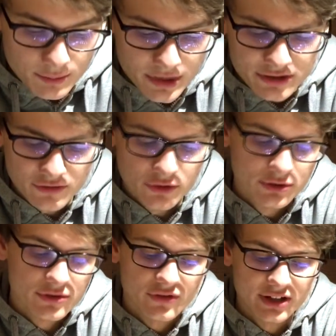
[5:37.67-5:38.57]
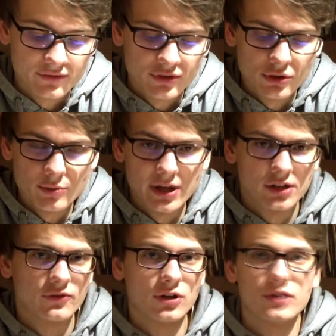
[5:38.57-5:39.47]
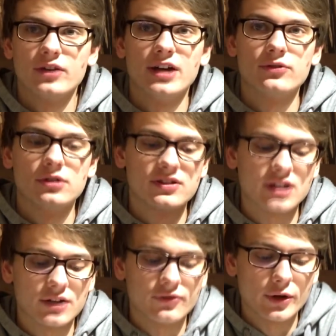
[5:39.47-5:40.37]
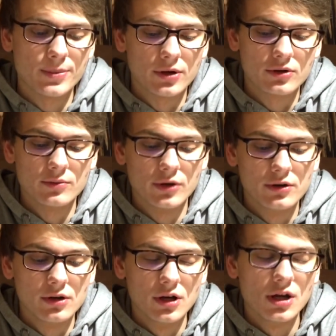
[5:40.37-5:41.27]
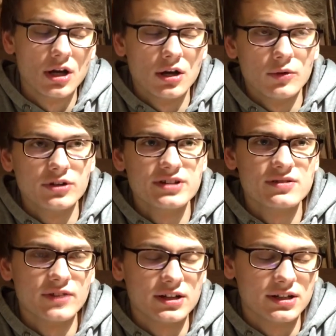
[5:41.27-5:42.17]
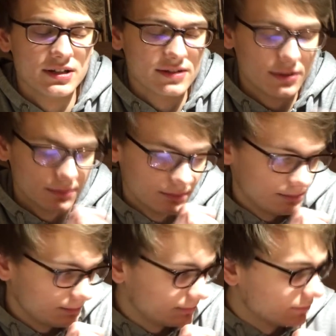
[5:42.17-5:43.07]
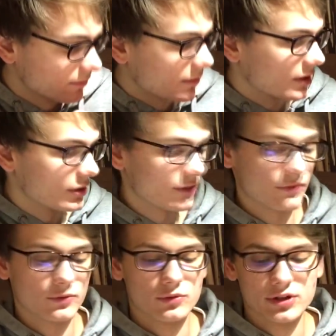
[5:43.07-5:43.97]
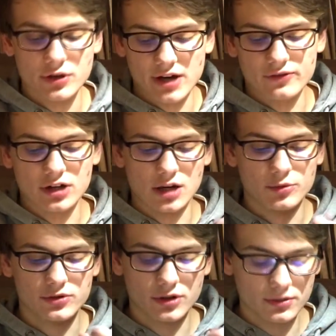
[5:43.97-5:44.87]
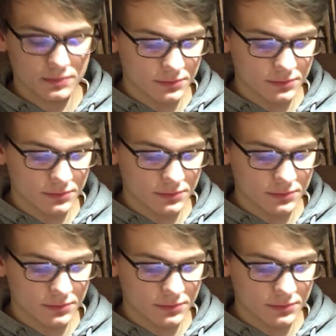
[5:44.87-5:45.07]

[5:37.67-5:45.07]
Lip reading: but if you fight in Fury Belt, of course they have to discard 4 Pokemon, what isn't that easy if you have Garbodor.